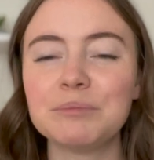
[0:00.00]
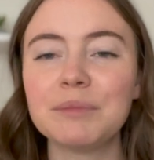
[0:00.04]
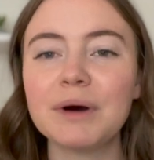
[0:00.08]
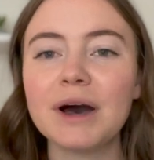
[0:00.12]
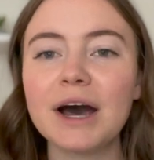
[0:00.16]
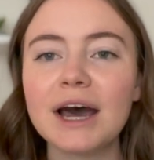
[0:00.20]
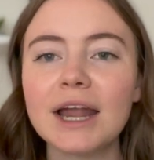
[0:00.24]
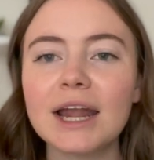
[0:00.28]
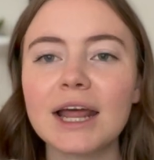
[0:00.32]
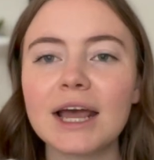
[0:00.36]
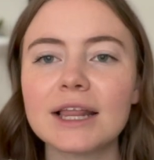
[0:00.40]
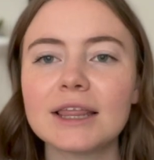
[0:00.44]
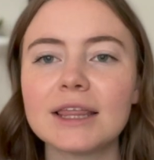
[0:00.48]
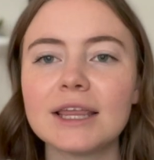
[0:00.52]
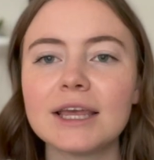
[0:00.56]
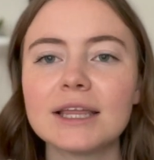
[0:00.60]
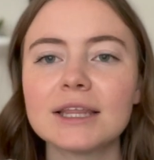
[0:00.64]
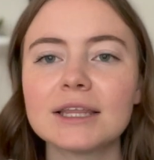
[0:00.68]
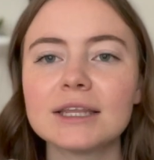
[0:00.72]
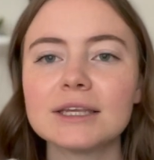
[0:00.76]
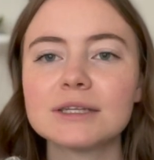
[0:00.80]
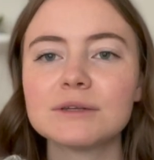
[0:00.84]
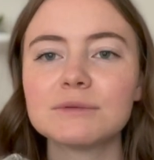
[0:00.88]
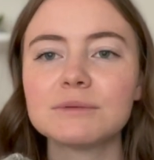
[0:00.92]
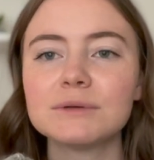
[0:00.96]
but I think
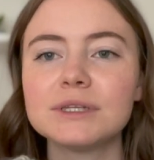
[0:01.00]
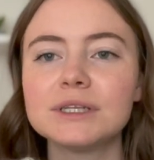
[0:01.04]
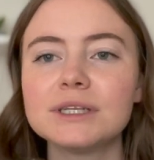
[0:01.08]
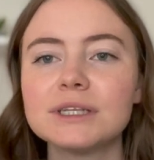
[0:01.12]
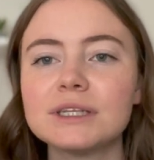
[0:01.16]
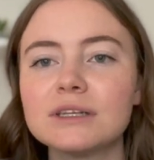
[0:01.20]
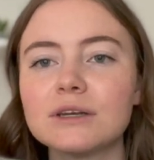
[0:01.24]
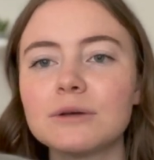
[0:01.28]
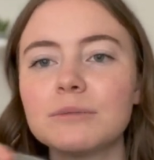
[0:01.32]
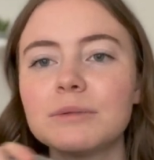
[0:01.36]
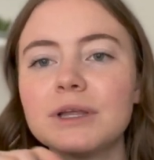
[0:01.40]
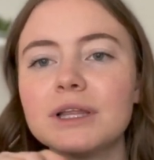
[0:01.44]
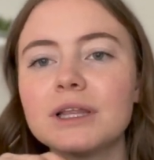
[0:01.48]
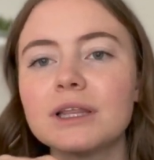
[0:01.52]
this would still be